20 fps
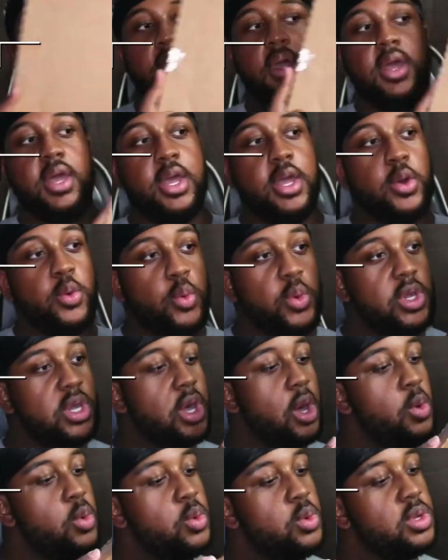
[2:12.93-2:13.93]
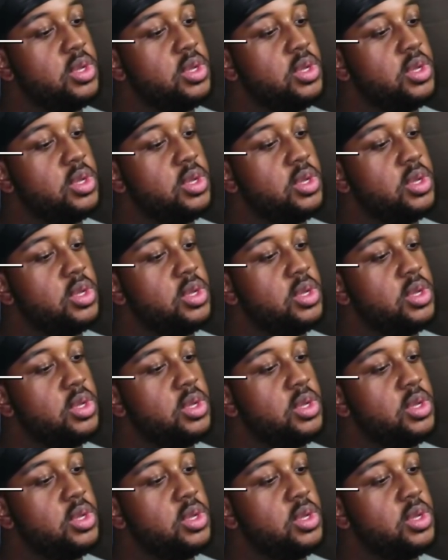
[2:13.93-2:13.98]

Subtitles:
Here we go.